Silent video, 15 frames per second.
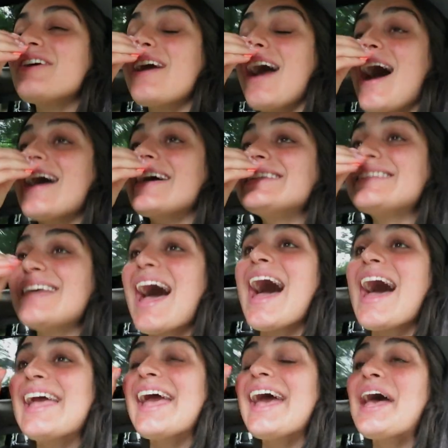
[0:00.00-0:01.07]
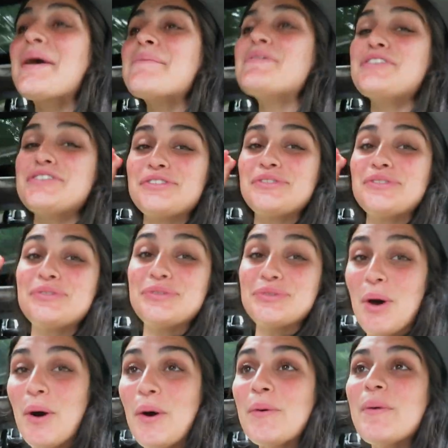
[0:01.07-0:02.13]
Guys, I am
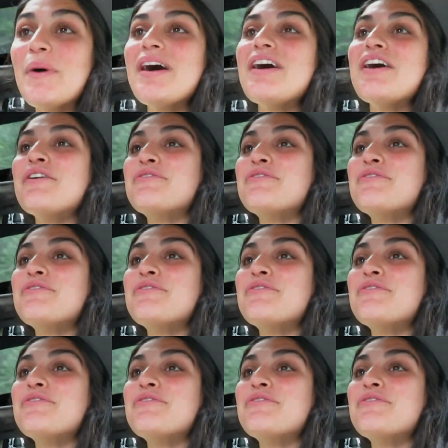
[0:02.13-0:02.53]
so